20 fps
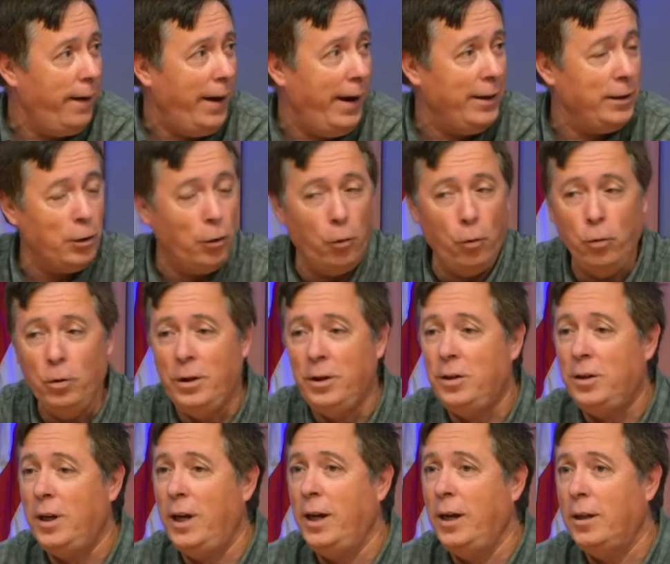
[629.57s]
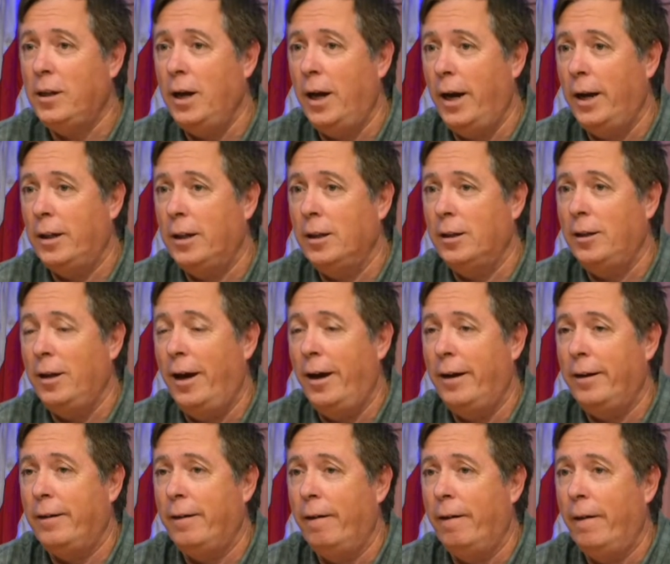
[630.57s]
And the only thing that
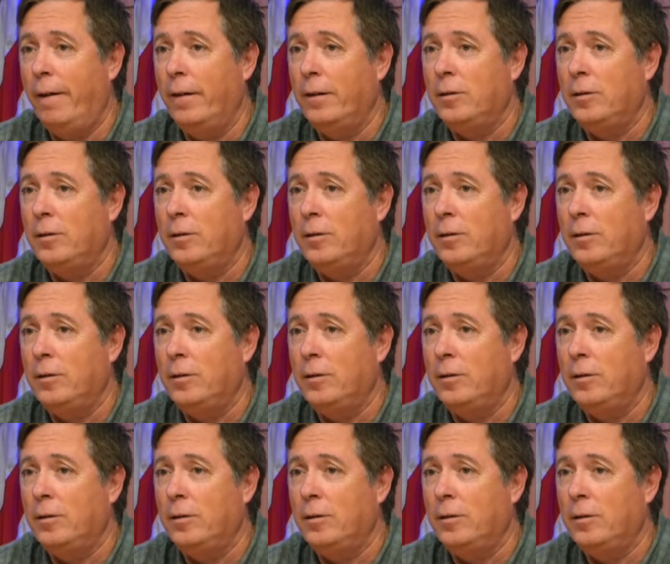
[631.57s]
that uh,